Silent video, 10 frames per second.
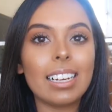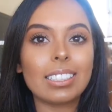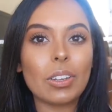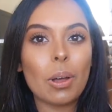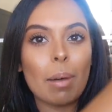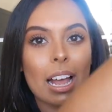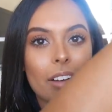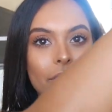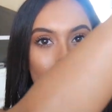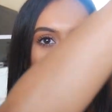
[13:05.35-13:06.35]
Next up I
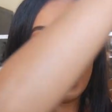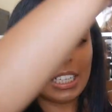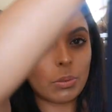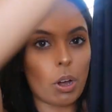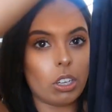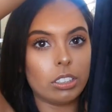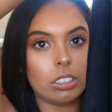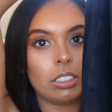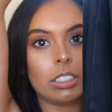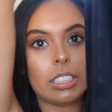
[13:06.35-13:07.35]
have these
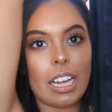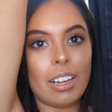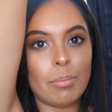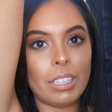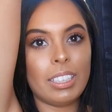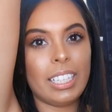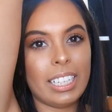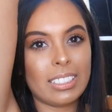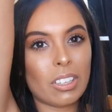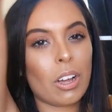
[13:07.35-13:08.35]
ones um, and
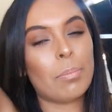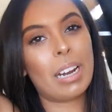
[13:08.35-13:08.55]
these are